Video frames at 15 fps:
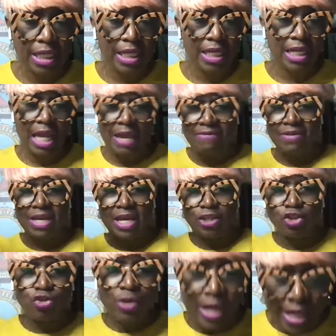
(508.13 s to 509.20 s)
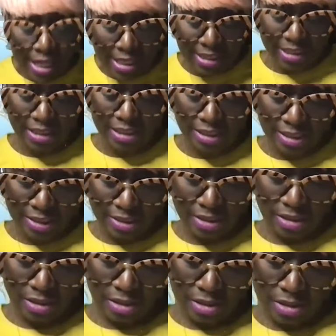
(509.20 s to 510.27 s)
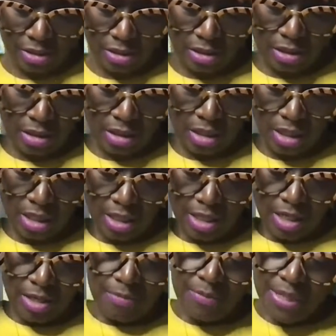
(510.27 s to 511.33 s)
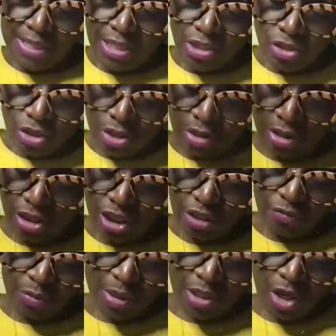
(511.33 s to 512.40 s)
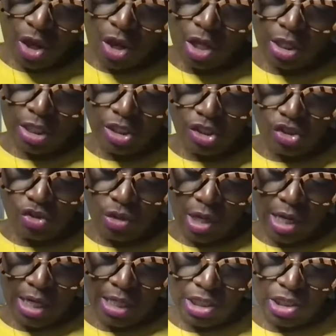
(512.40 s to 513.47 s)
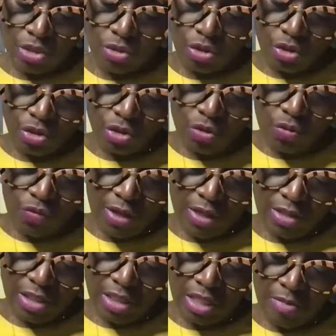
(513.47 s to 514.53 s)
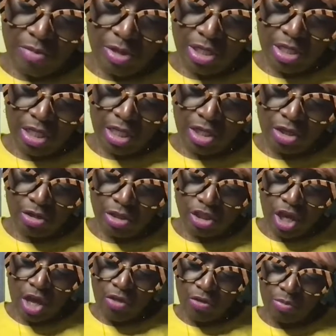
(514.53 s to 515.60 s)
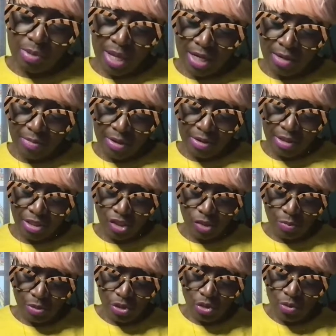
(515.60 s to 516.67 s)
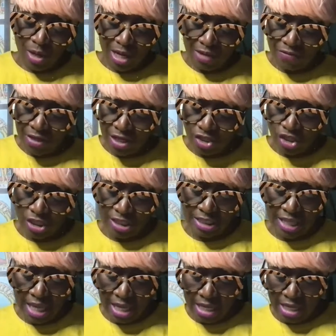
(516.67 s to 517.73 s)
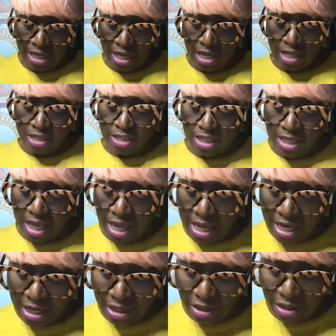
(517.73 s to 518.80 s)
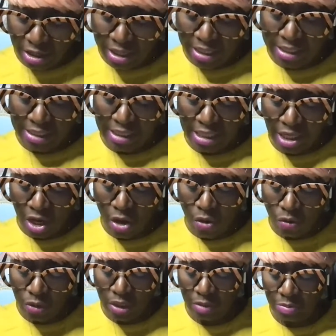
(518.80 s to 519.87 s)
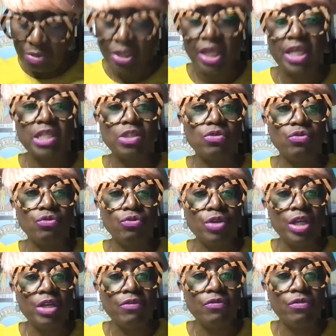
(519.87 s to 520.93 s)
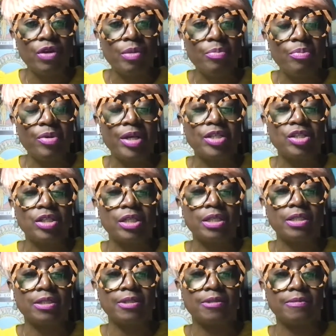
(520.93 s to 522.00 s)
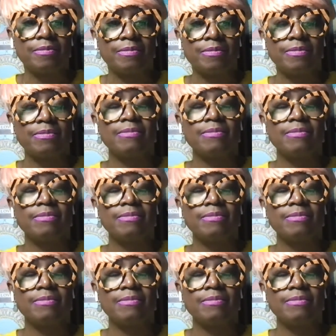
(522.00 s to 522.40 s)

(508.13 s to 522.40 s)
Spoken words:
honey, an aviatrix. Bessie took her achievements all in stride and used her newfound celebrity to encourage other Black Americans to pursue aviation, saying, "The air is the only place free from prejudice."